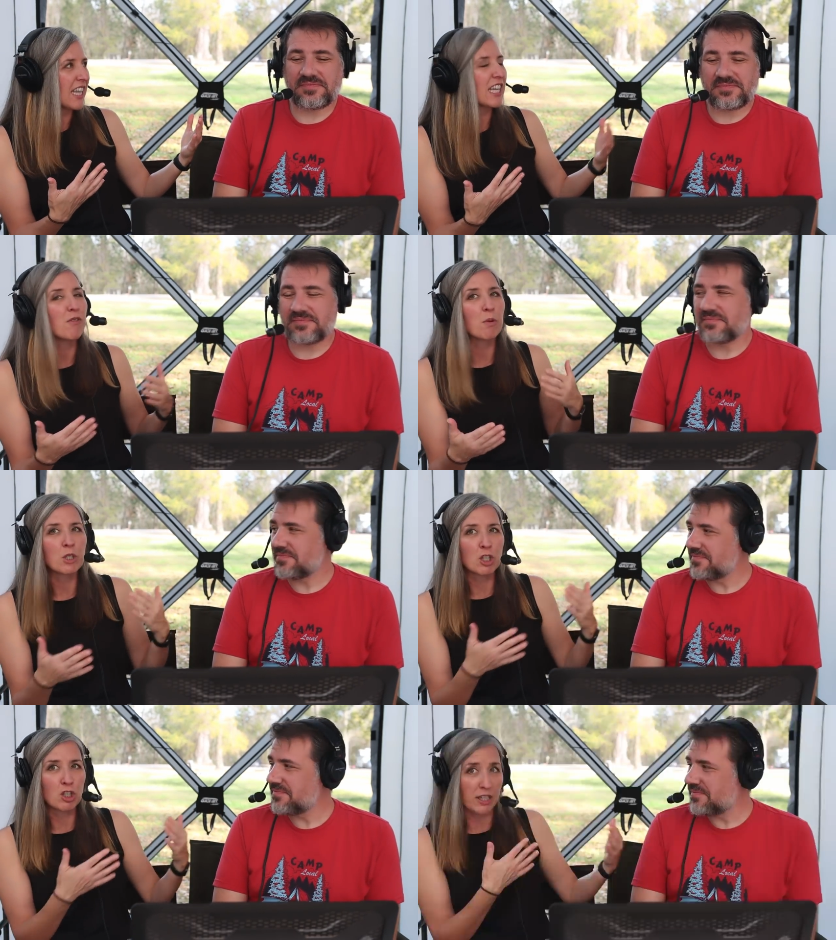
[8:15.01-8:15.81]
Speaker 1: Like if it
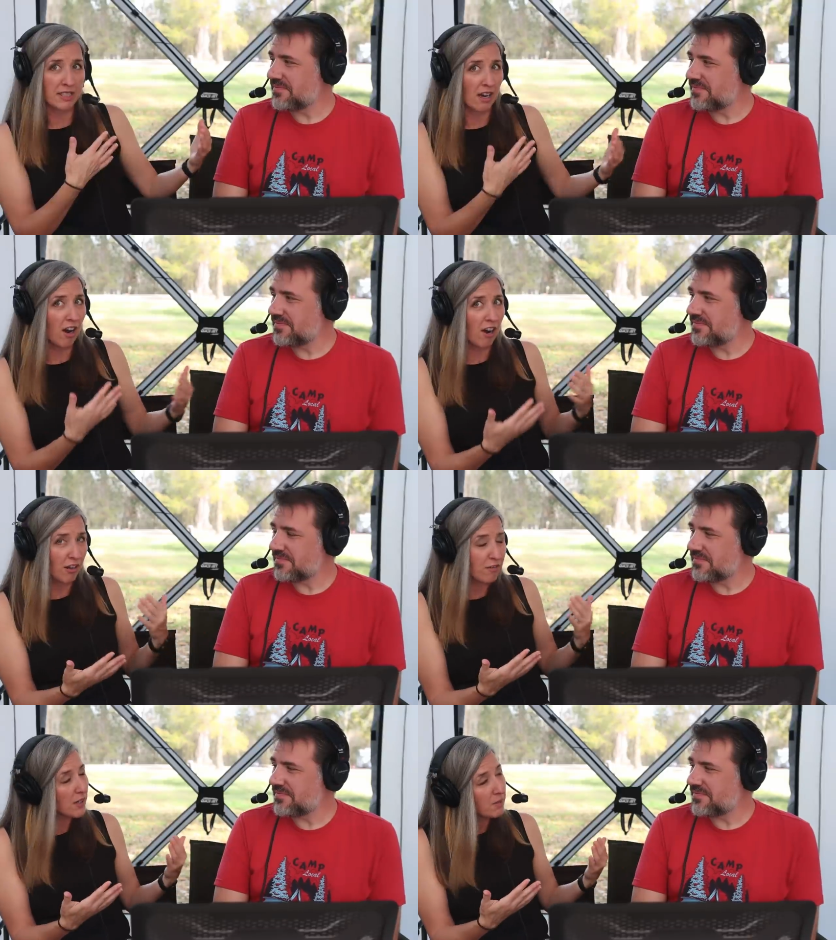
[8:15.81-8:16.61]
was just
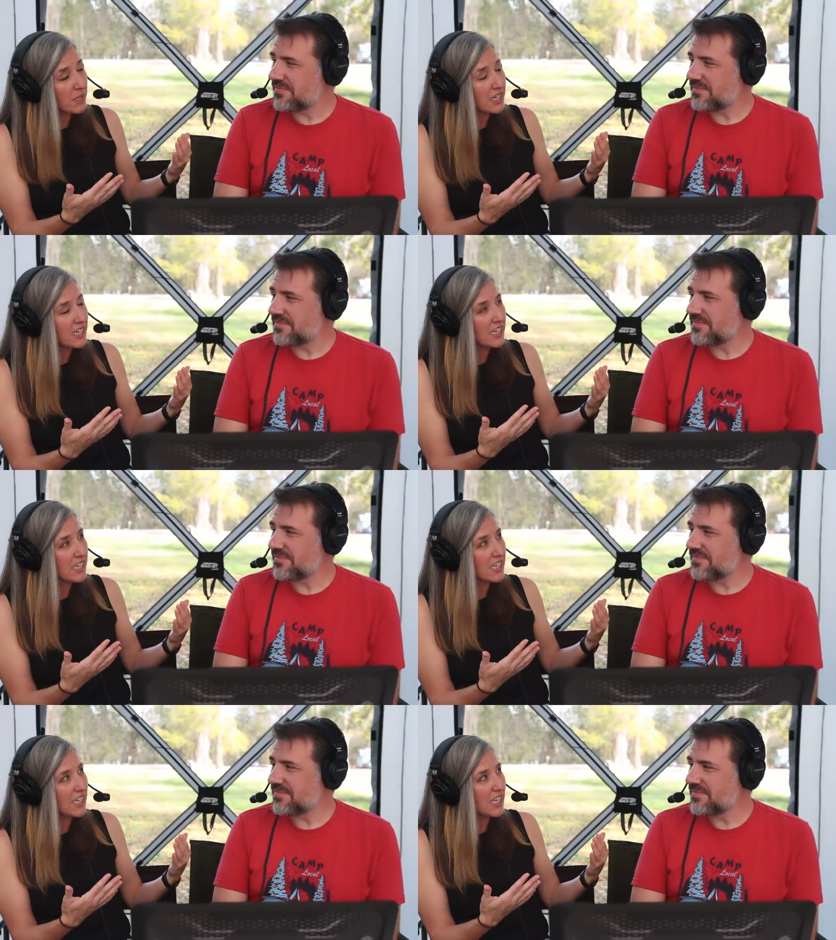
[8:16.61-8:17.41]
our family,
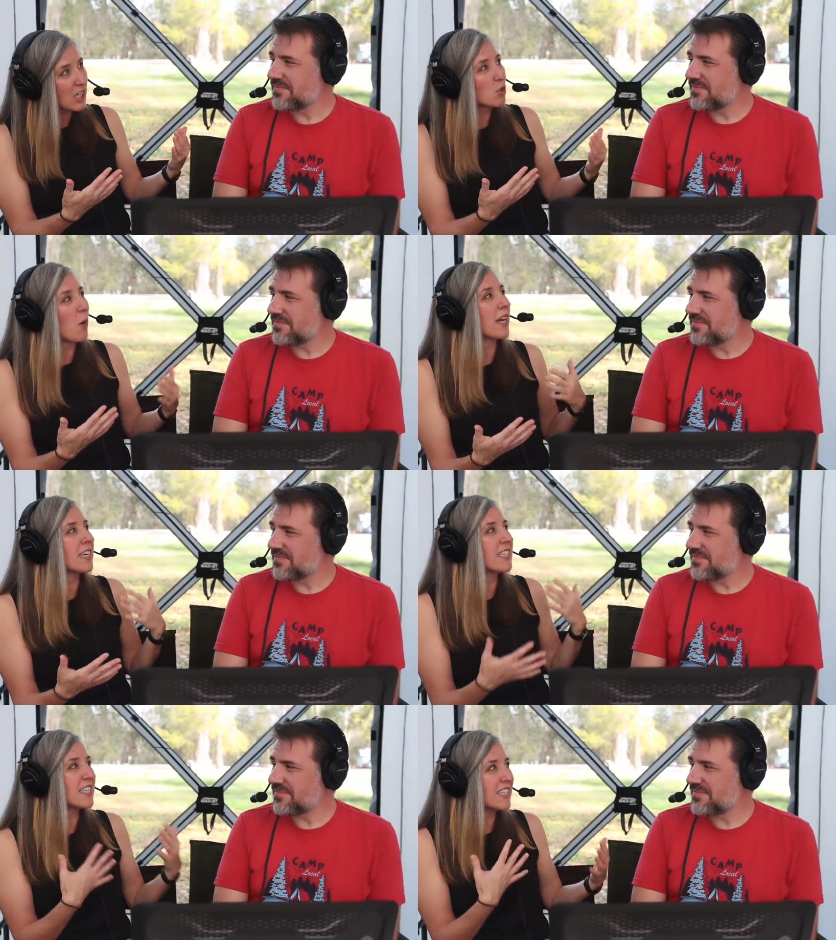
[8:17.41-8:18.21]
so I
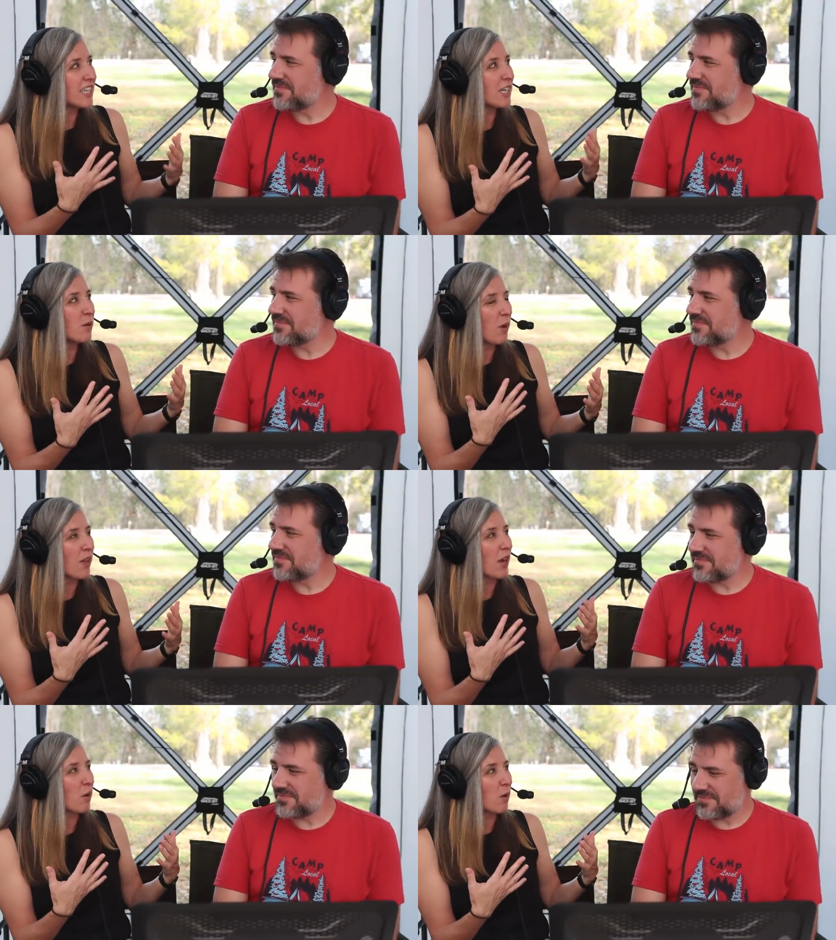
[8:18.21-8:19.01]
can see
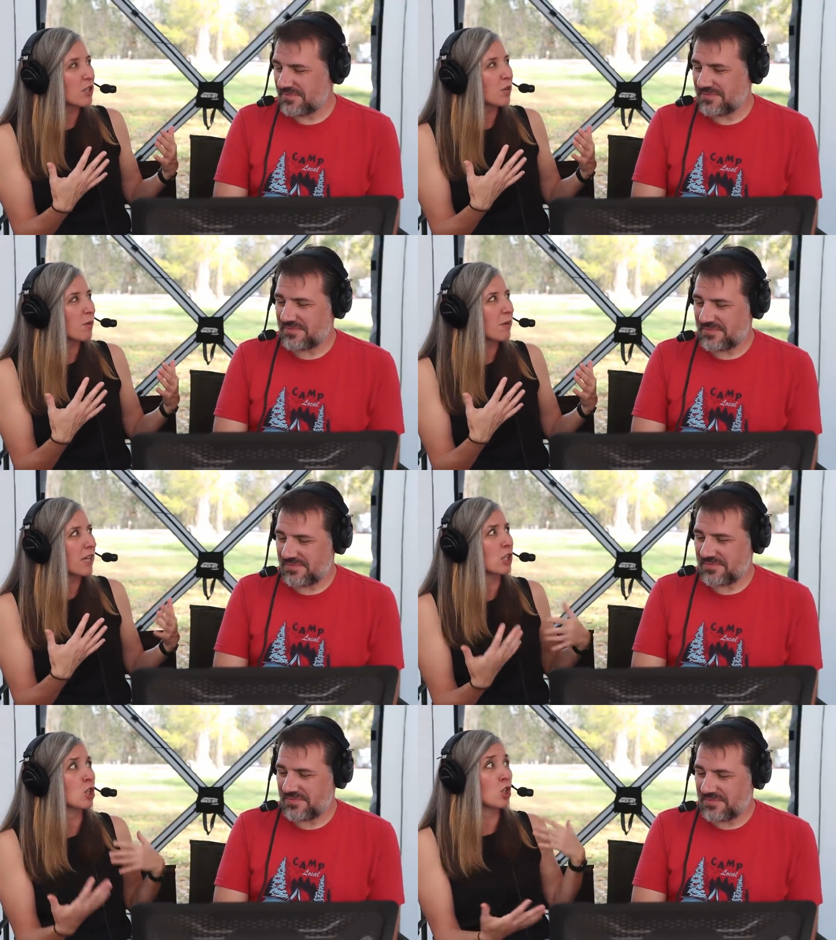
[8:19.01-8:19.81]
why that question would be
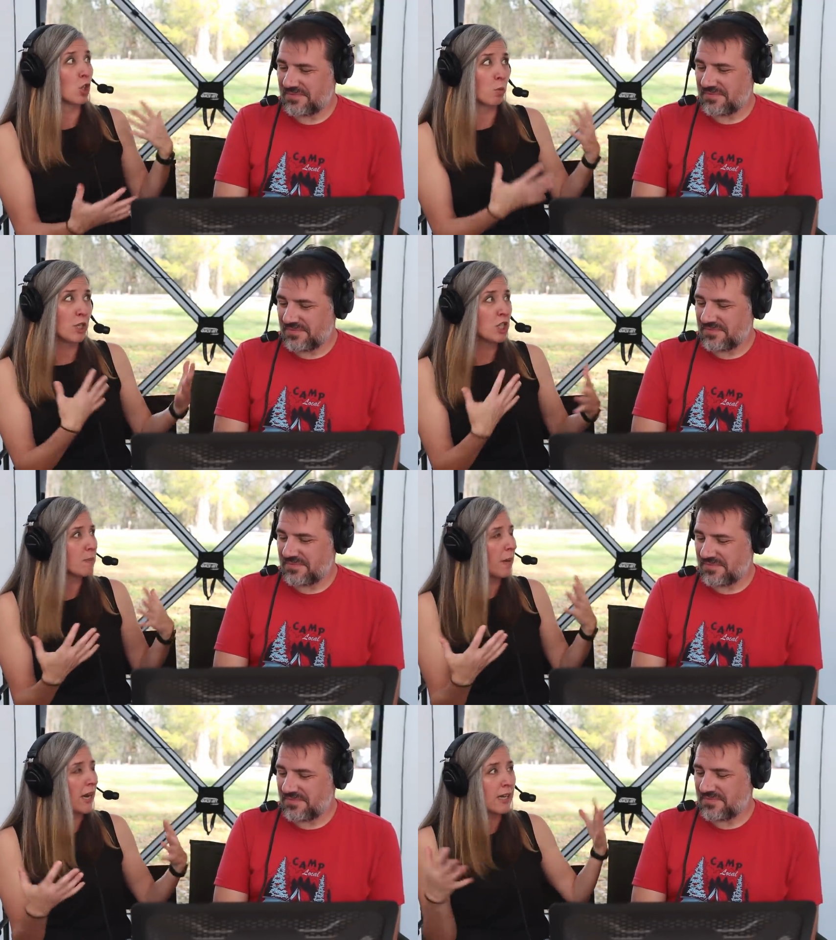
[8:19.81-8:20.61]
like, should we
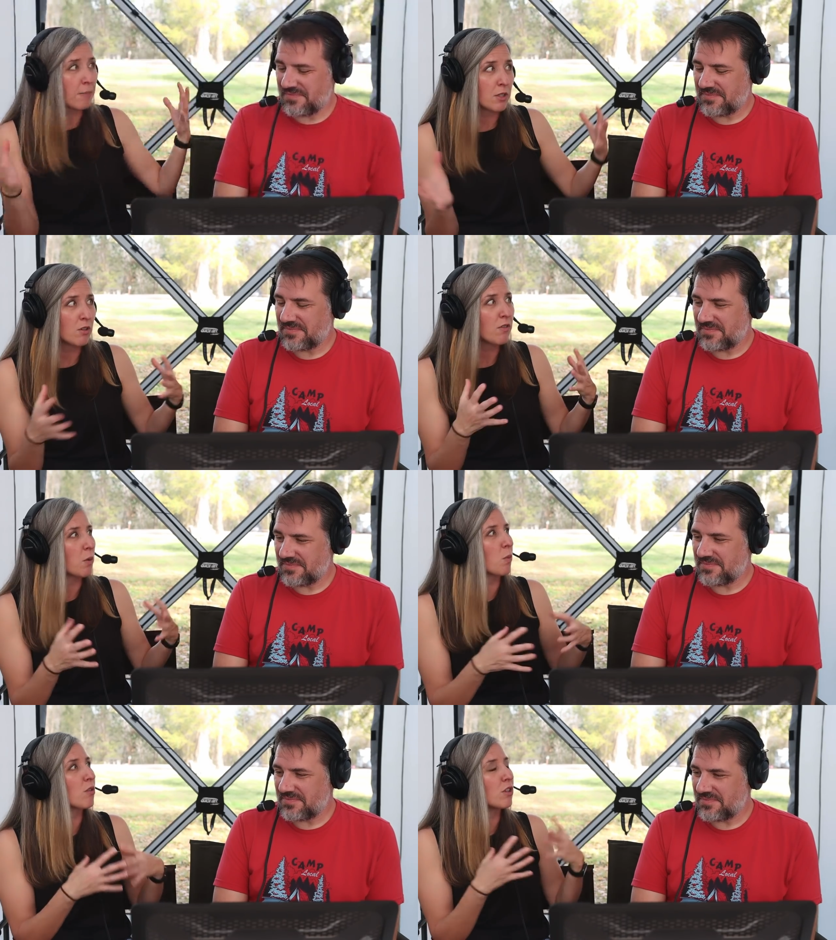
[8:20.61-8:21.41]
just pack up and do
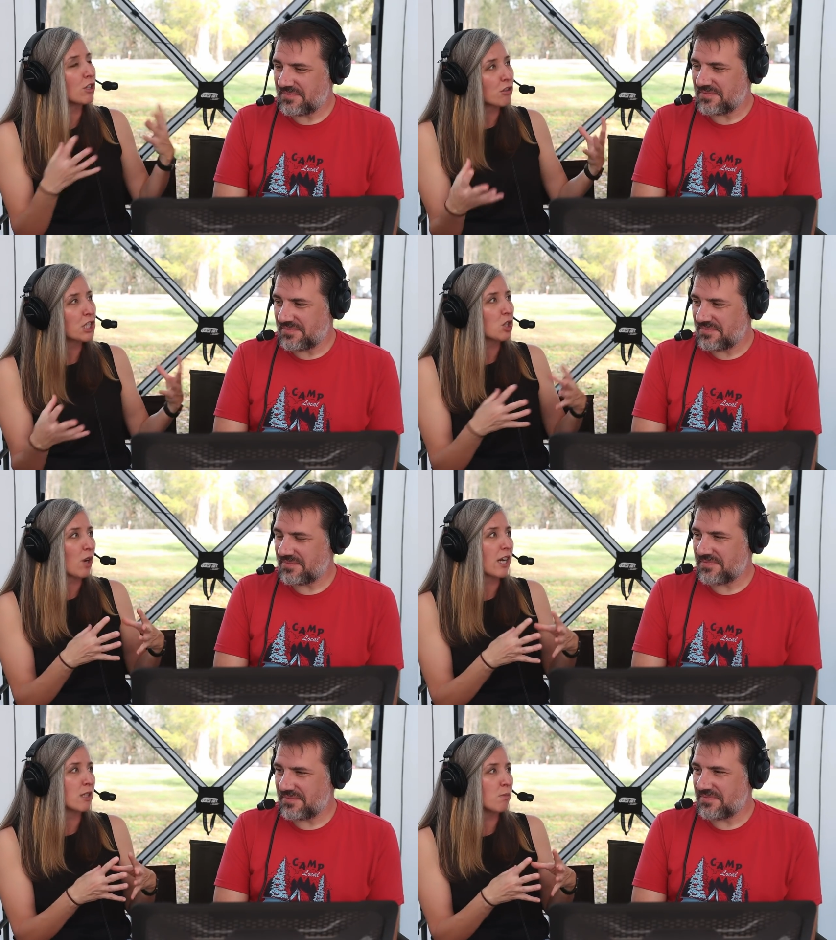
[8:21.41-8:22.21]
everything? We're literally
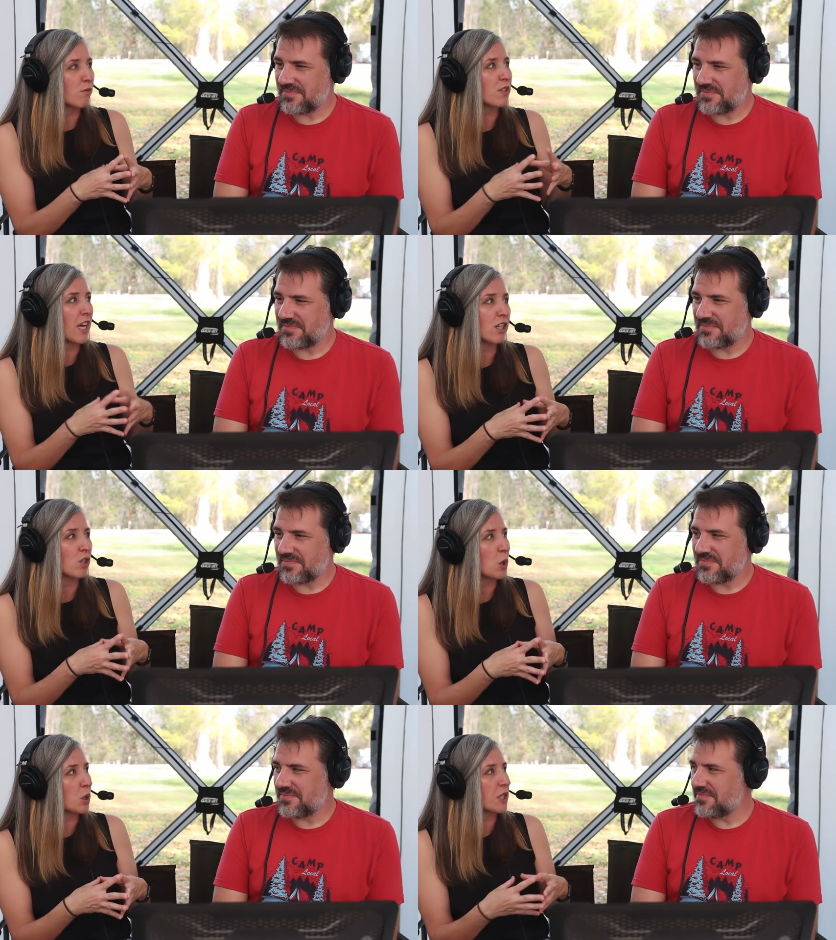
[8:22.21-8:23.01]
trying to move 10
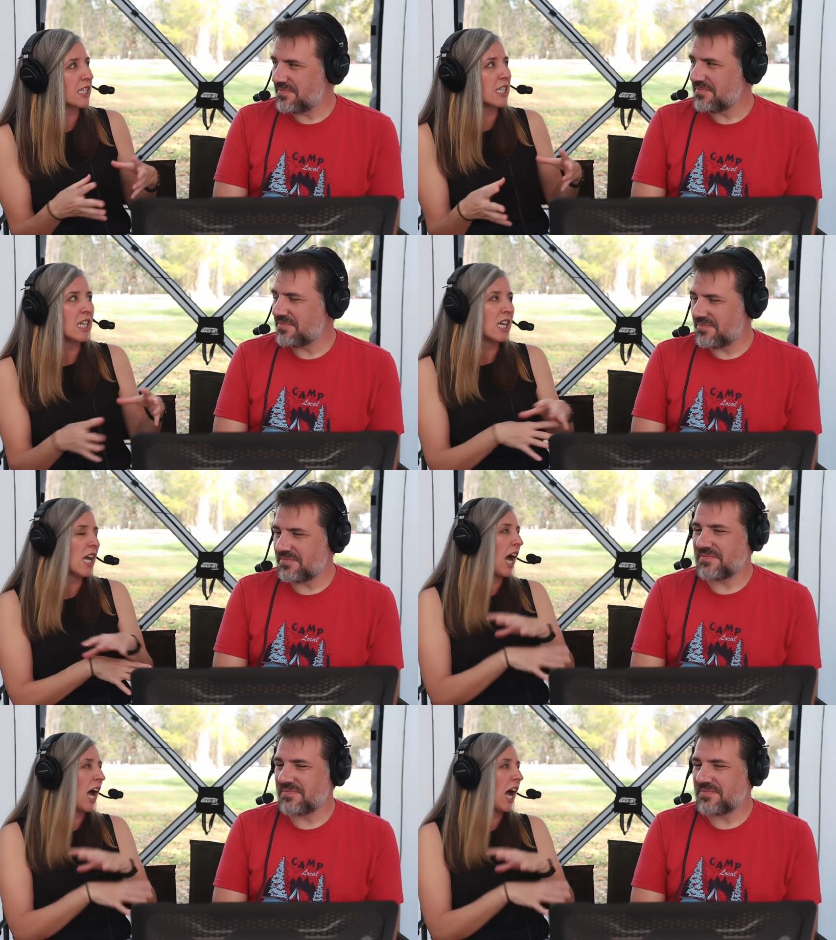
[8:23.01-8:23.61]
adults and